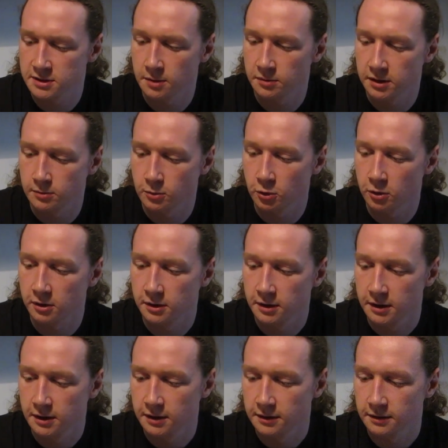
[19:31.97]
something more
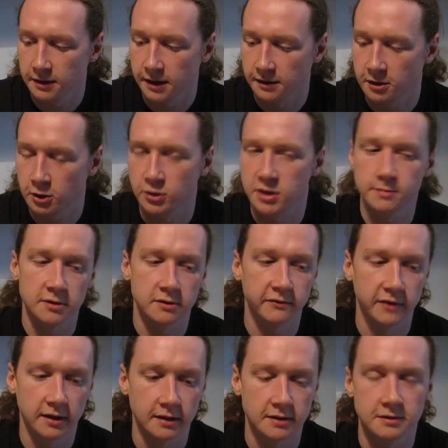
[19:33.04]
like Christmas
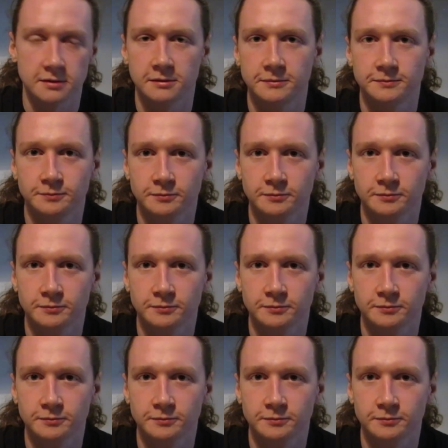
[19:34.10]
Vacation,